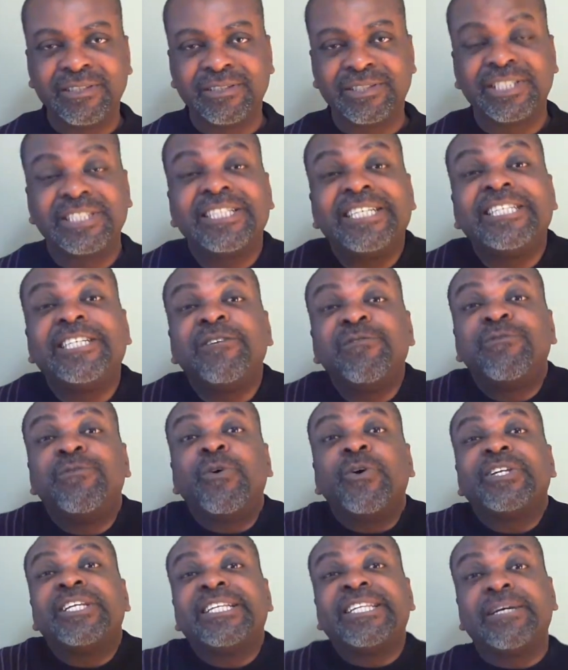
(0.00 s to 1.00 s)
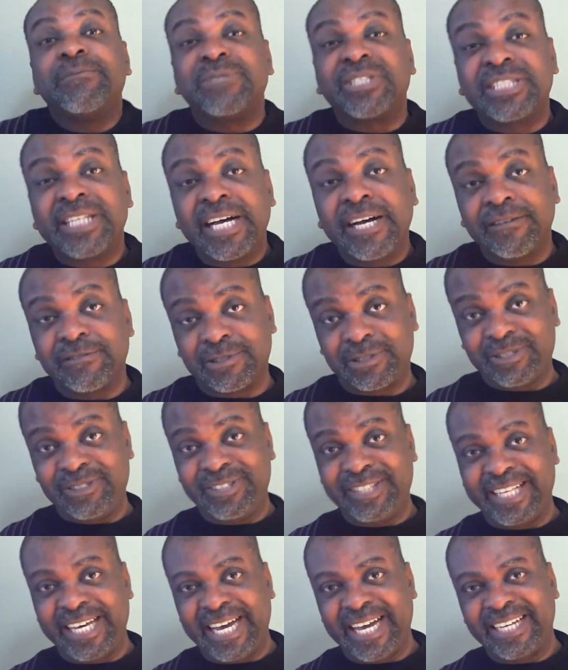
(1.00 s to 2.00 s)
So they devoted themselves
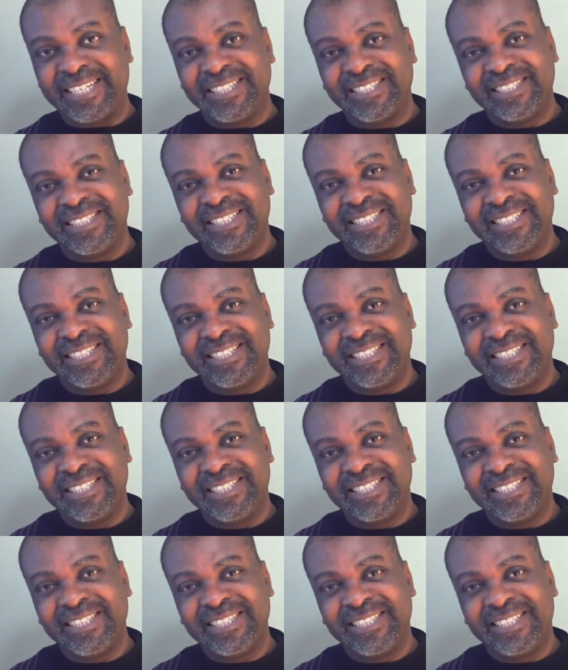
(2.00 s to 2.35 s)
to that.